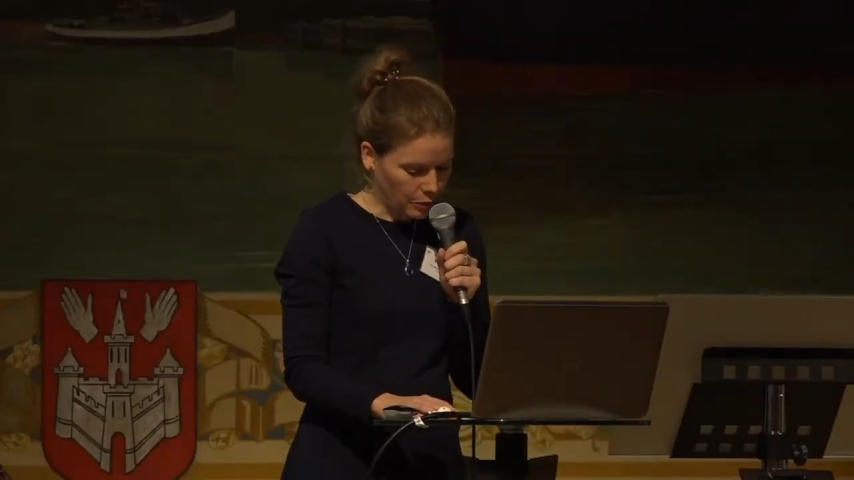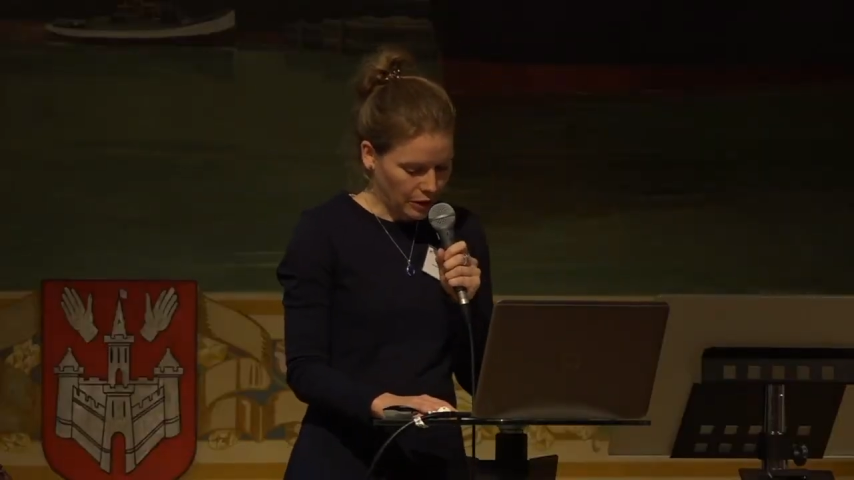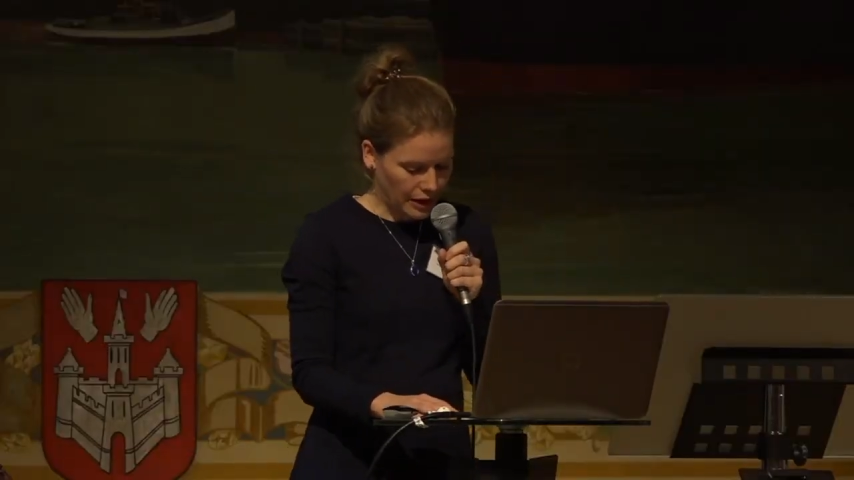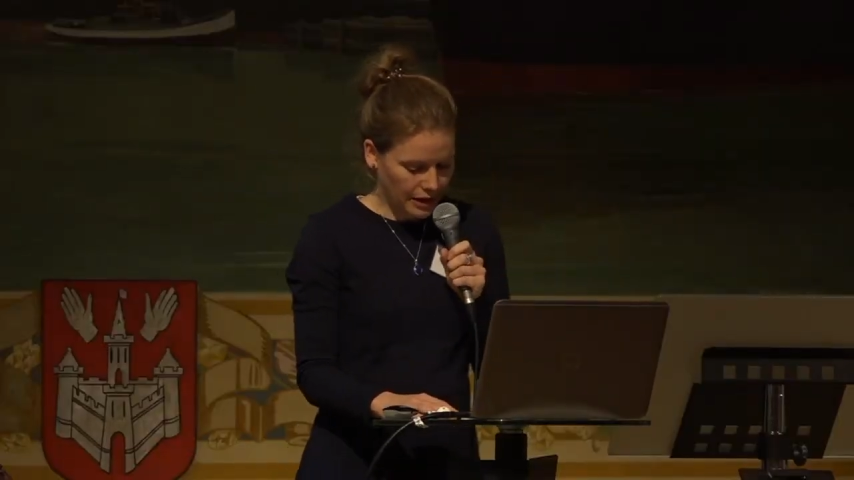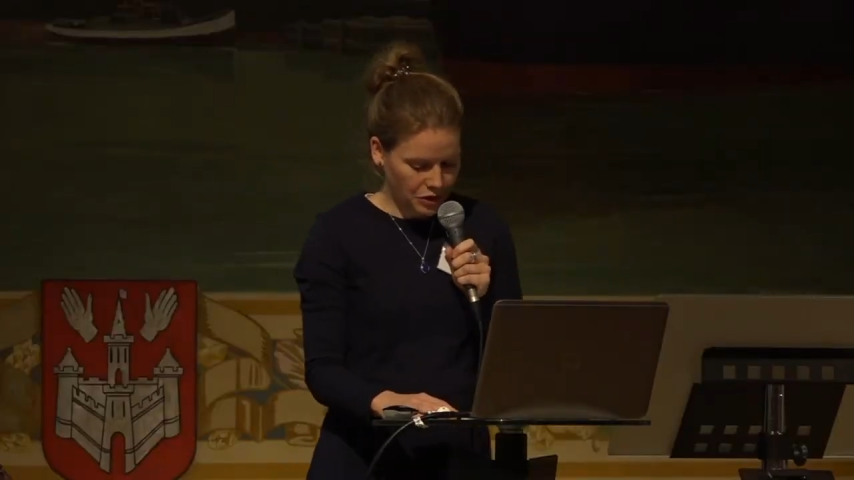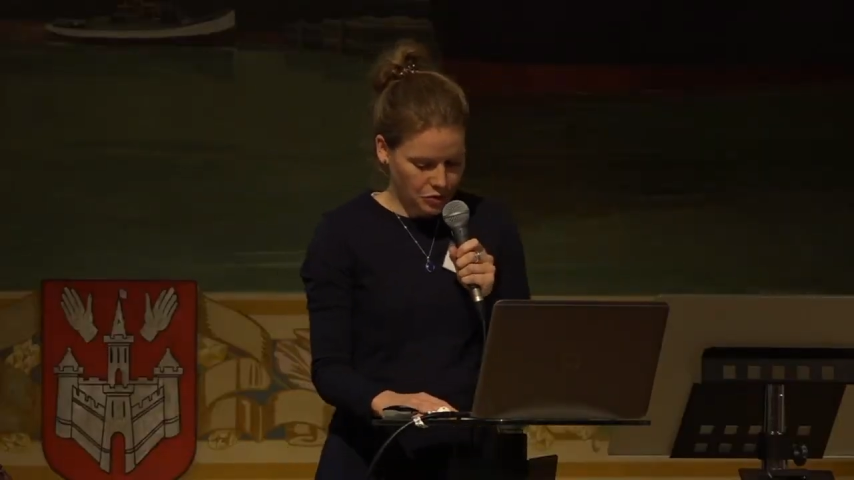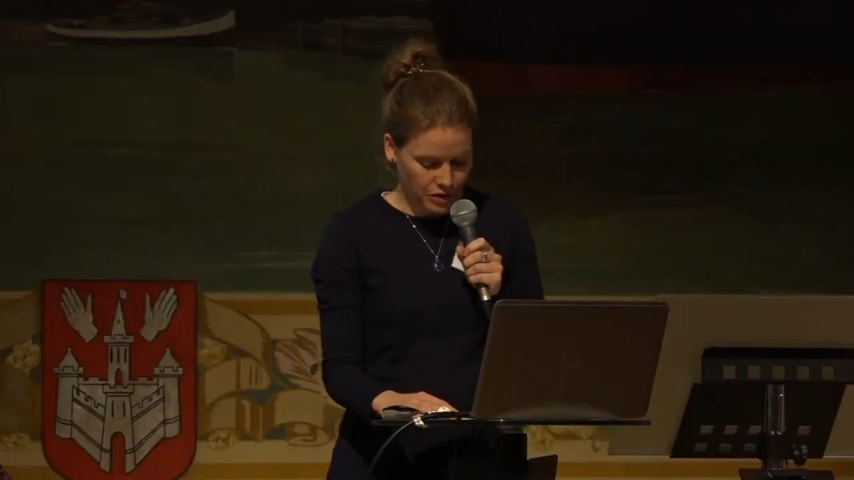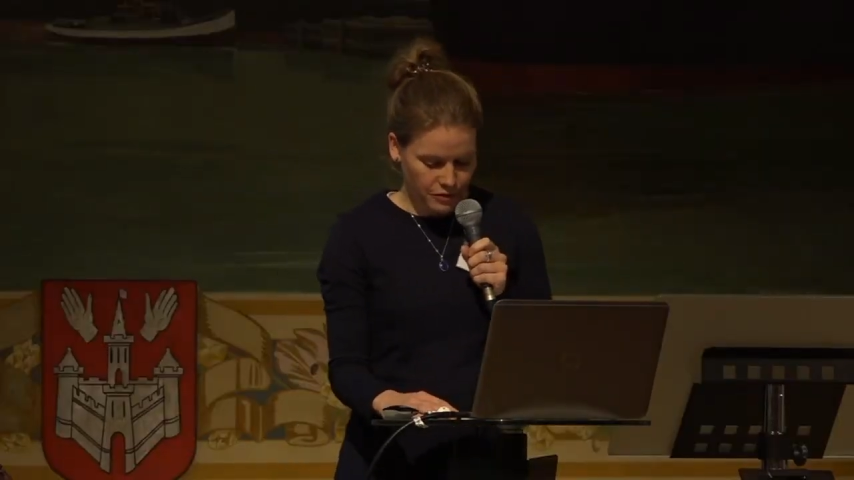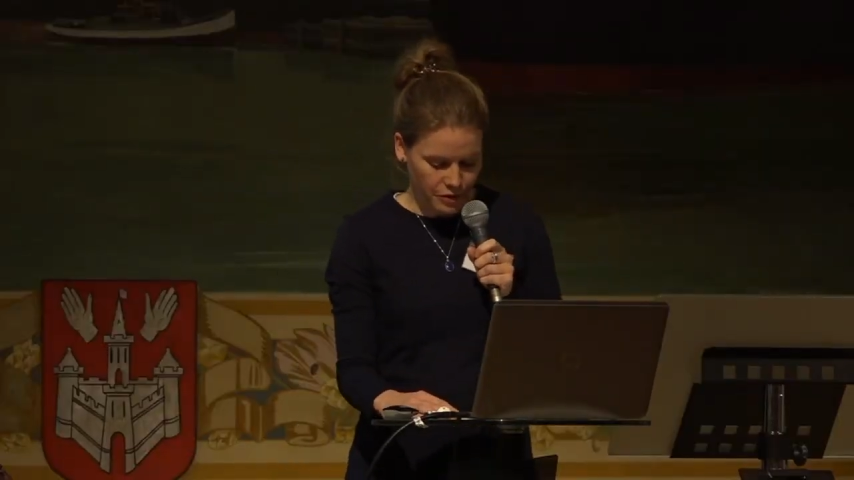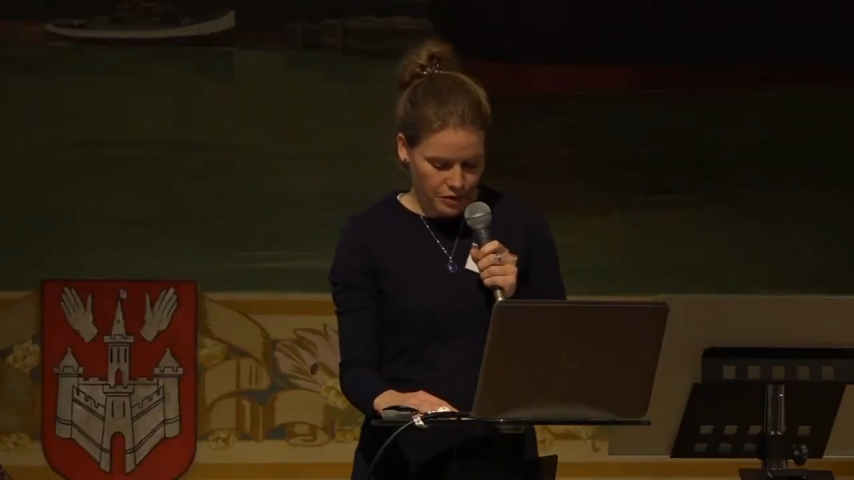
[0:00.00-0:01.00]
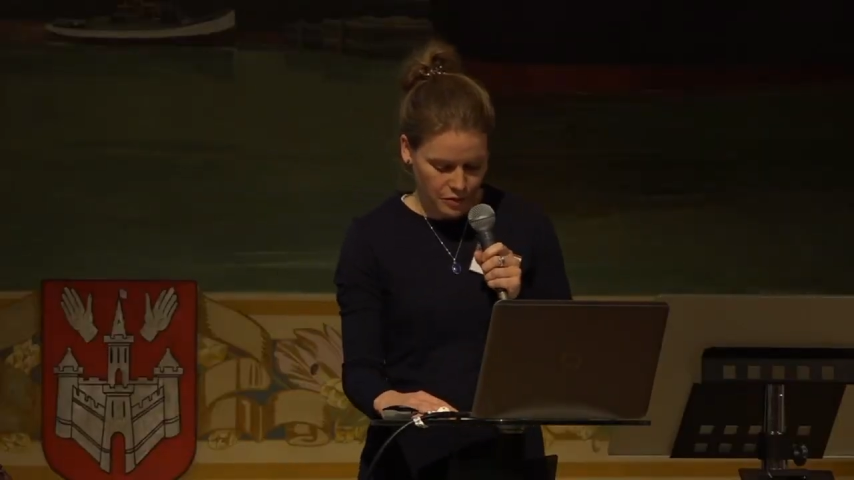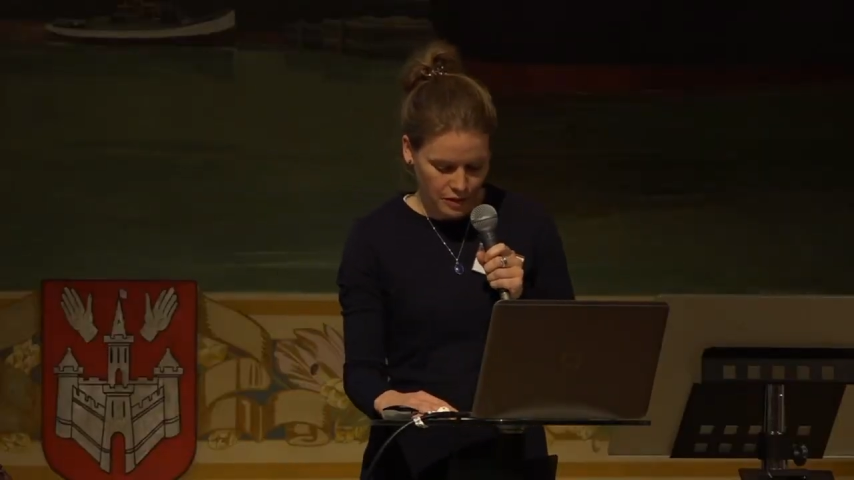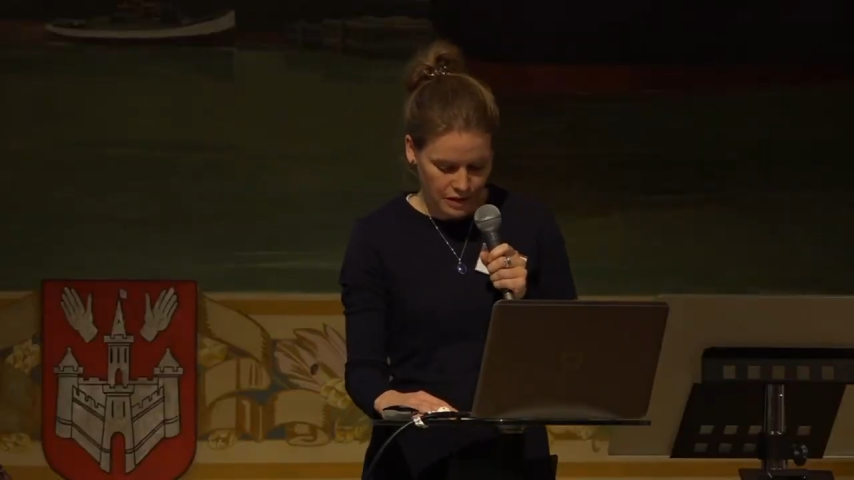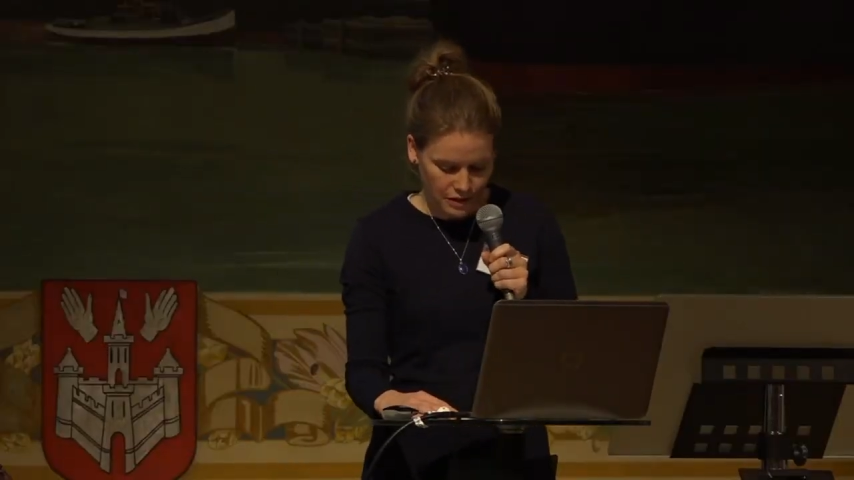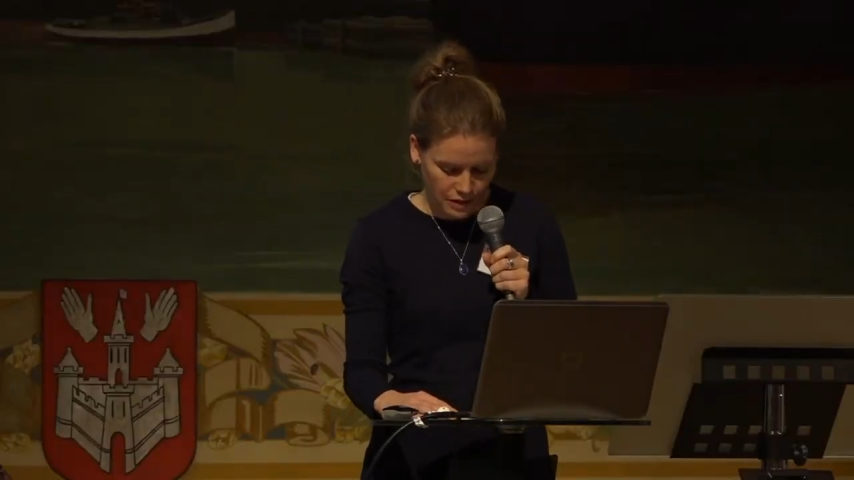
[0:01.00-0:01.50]
Now I would like to give
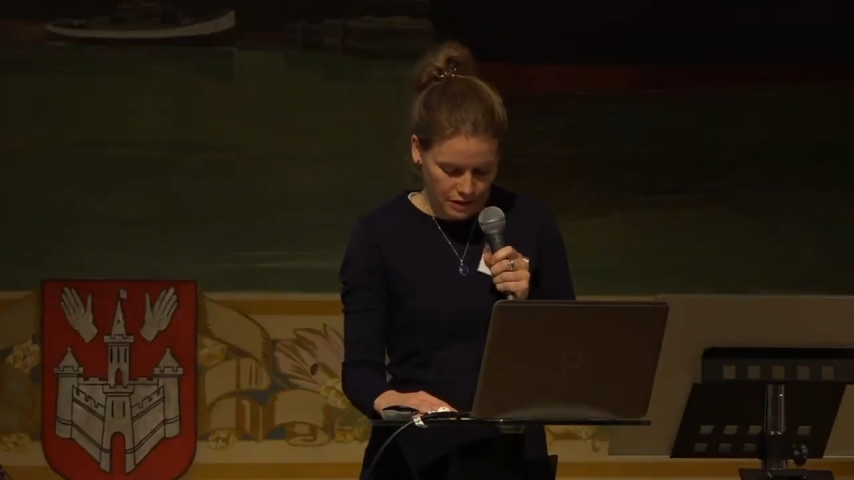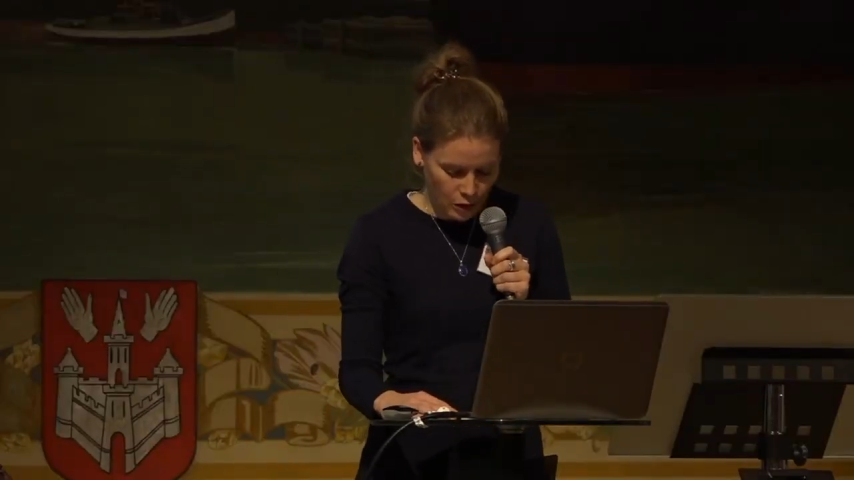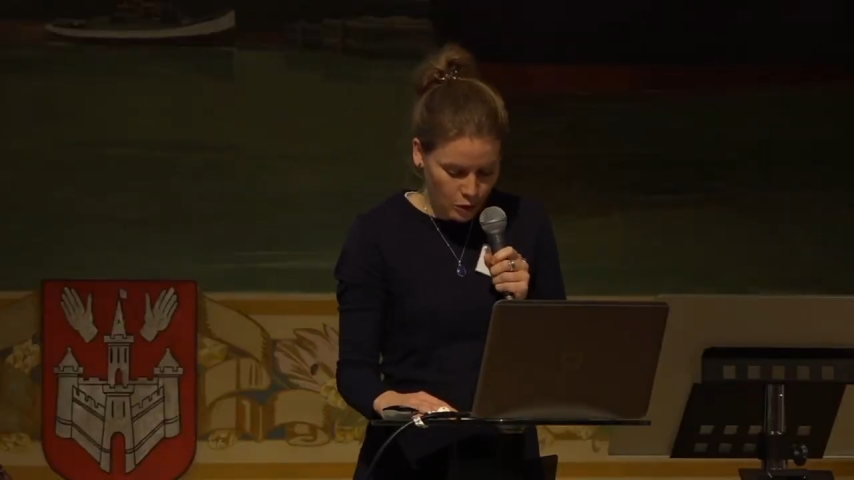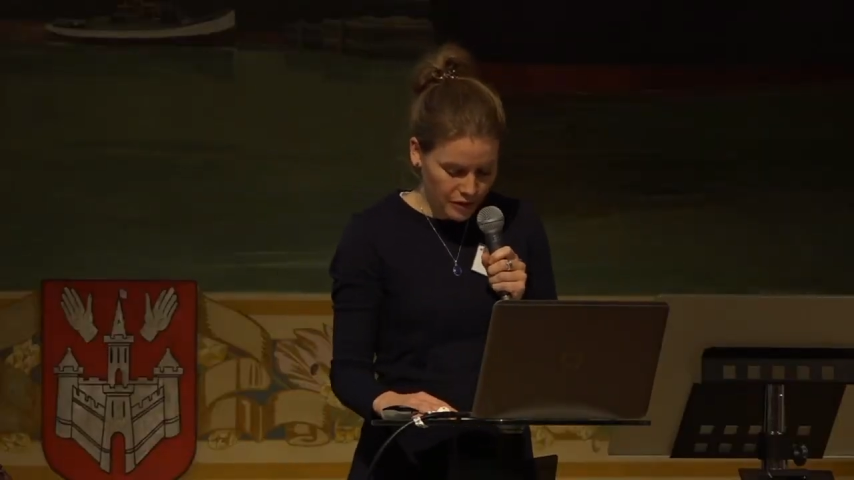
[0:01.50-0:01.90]
you an